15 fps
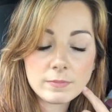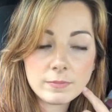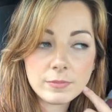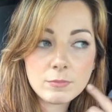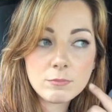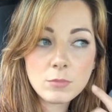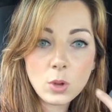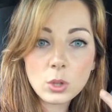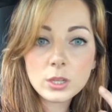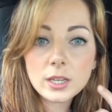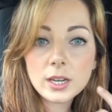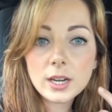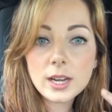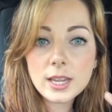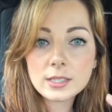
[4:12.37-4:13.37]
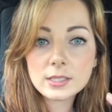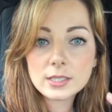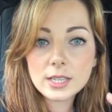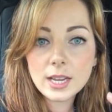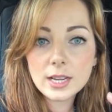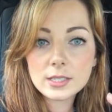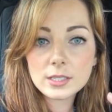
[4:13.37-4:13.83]
molar
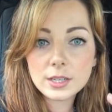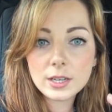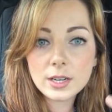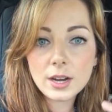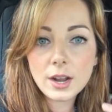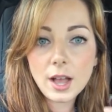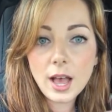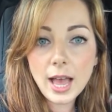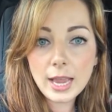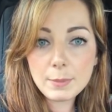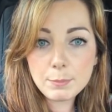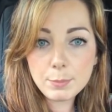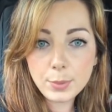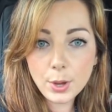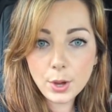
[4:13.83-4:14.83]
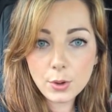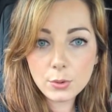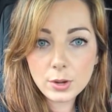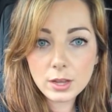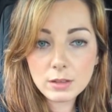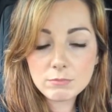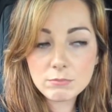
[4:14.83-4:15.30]
incisor
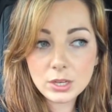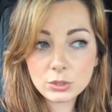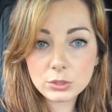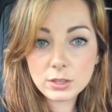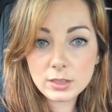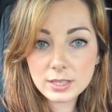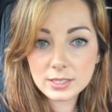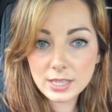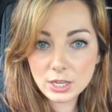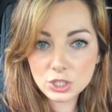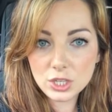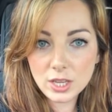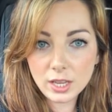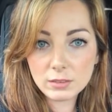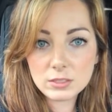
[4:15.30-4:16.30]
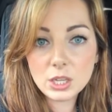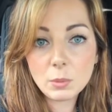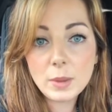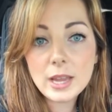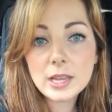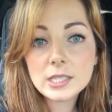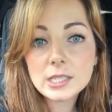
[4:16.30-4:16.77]
hypomineralization. So
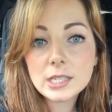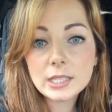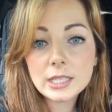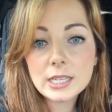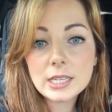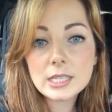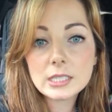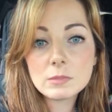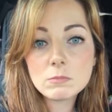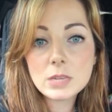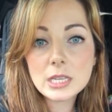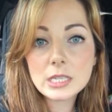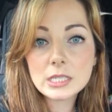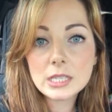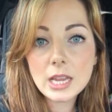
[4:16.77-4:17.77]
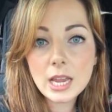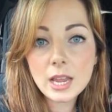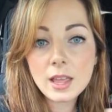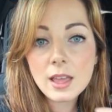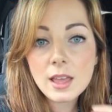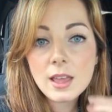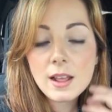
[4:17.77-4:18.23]
basically, he's missing
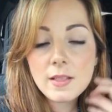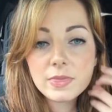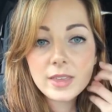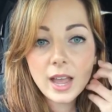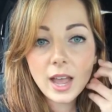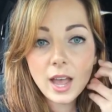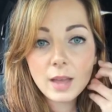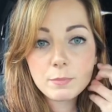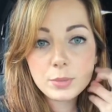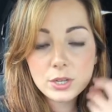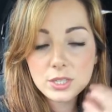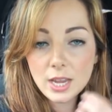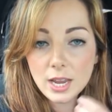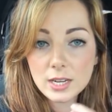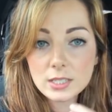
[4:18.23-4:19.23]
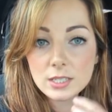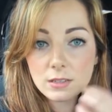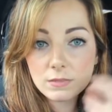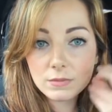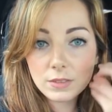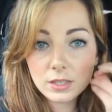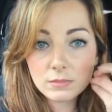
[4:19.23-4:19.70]
that
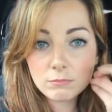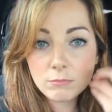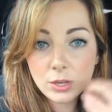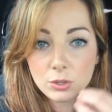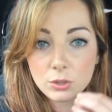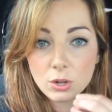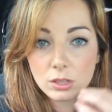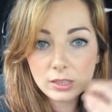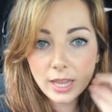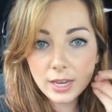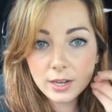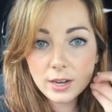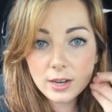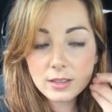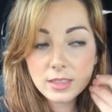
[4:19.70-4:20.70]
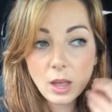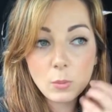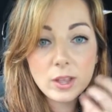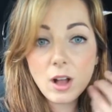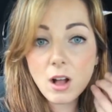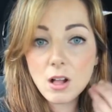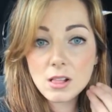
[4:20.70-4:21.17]
protective mineral layer that
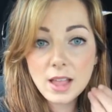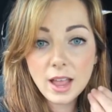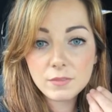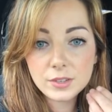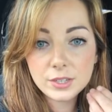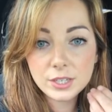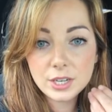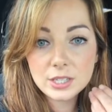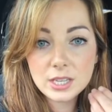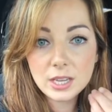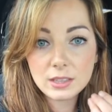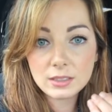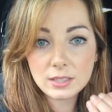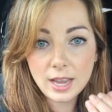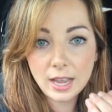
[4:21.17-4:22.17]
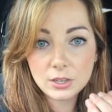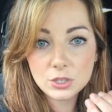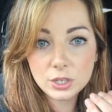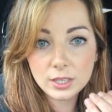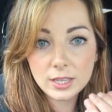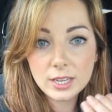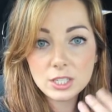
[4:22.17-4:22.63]
we all have on our teeth
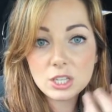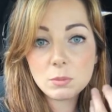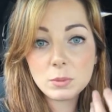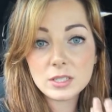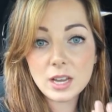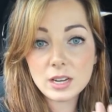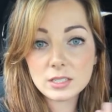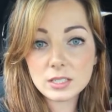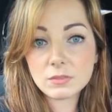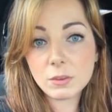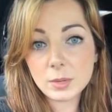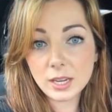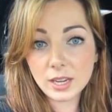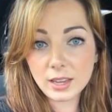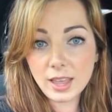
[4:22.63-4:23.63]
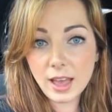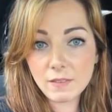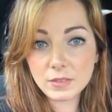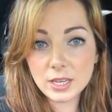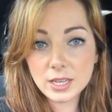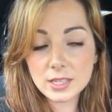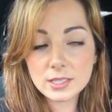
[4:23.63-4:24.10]
naturally to protect us from getting
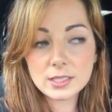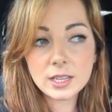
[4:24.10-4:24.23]
cavities.